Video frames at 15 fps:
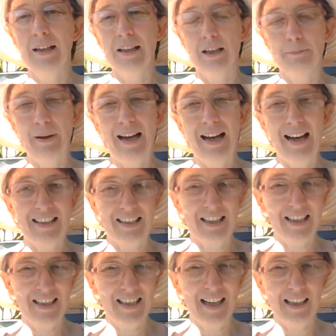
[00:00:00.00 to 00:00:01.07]
The bear has a
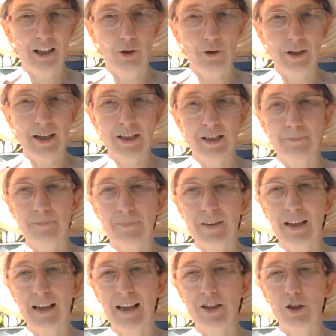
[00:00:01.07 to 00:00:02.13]
saddle on it,
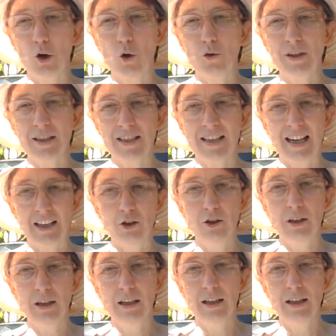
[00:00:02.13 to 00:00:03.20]
and on the saddle